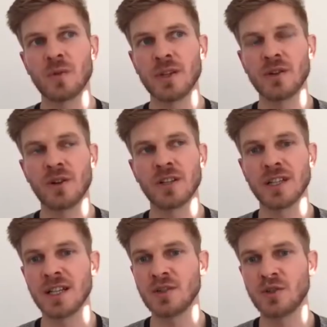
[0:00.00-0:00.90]
we call
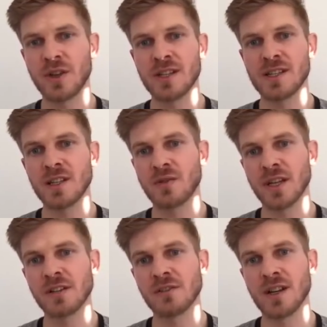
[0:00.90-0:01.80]
an intrinsic
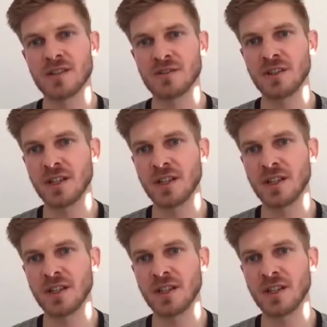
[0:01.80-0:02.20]
regularizer.